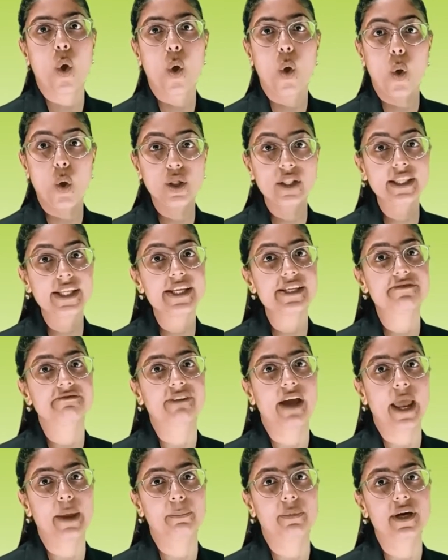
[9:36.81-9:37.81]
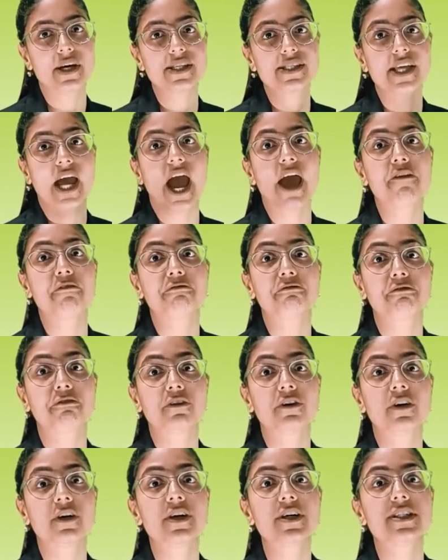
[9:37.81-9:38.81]
All these fibers are
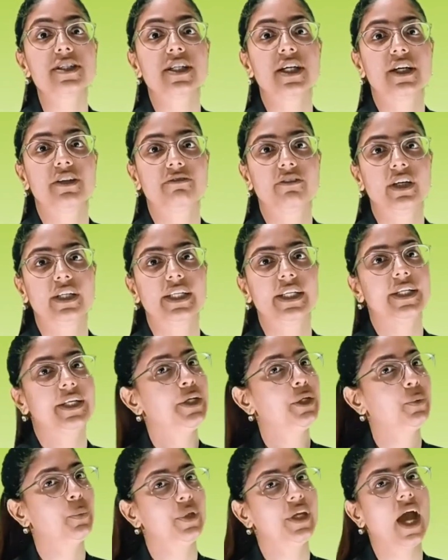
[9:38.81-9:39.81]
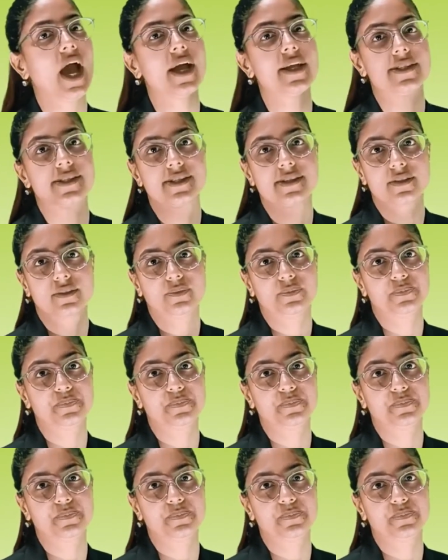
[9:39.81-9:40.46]
first converted into yarns.